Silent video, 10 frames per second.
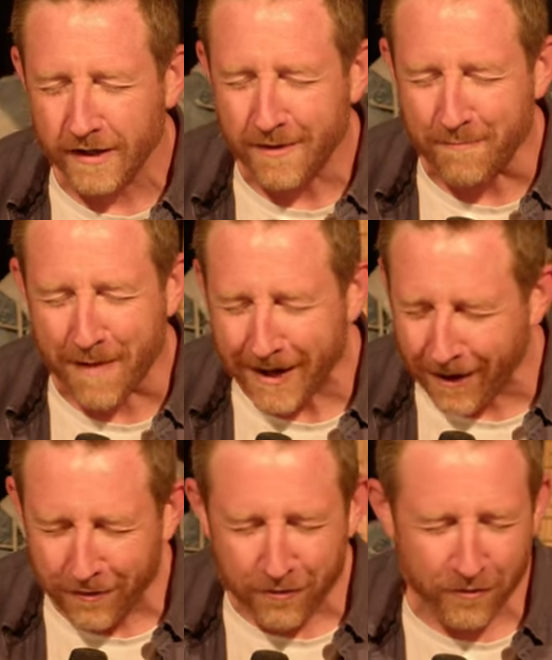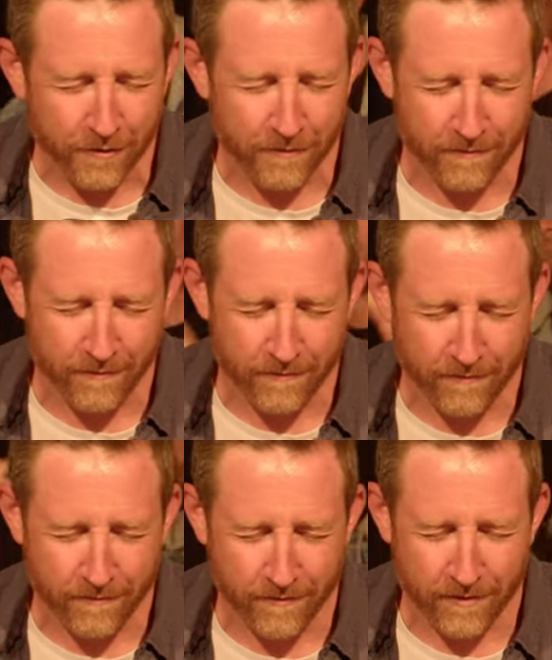made us,
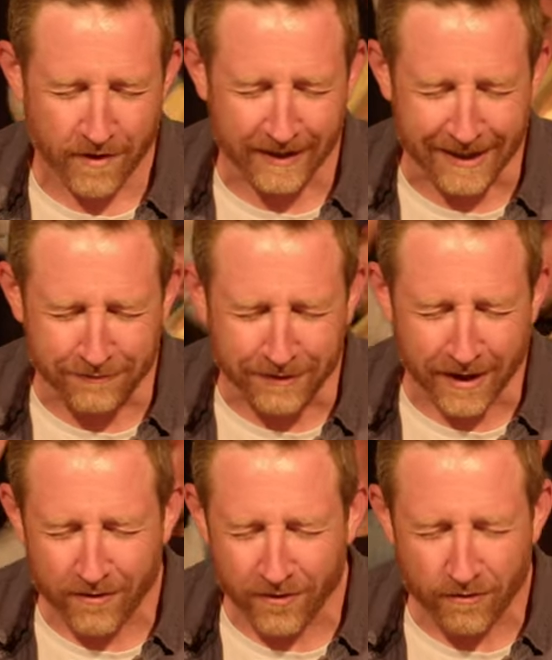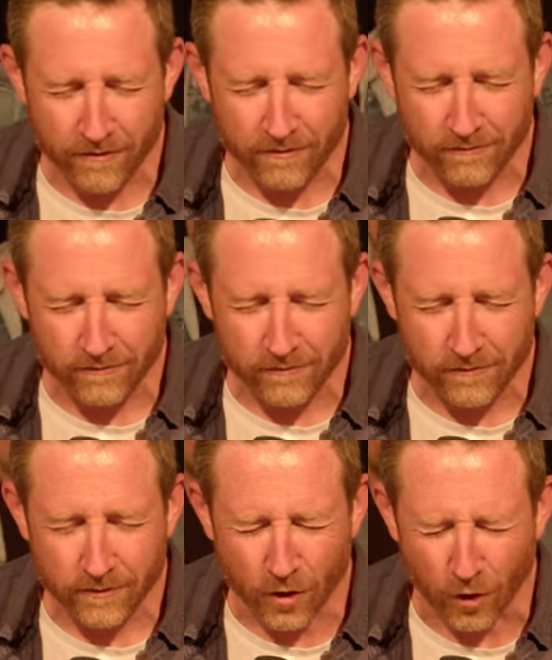loved us,
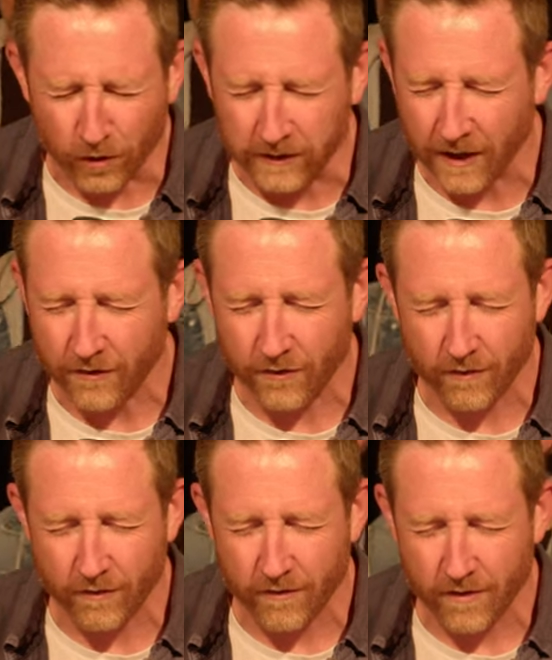called us,